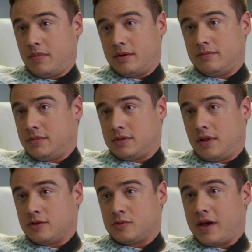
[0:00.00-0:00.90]
but as
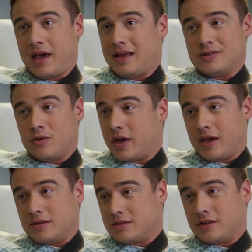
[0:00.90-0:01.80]
long as my head's
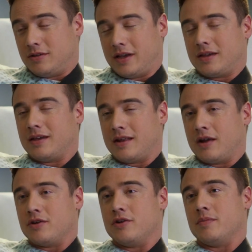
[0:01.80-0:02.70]
okay still, I can get
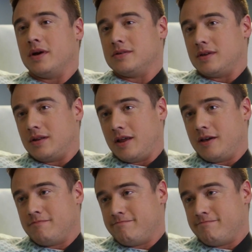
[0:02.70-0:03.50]
out of here by Sunday.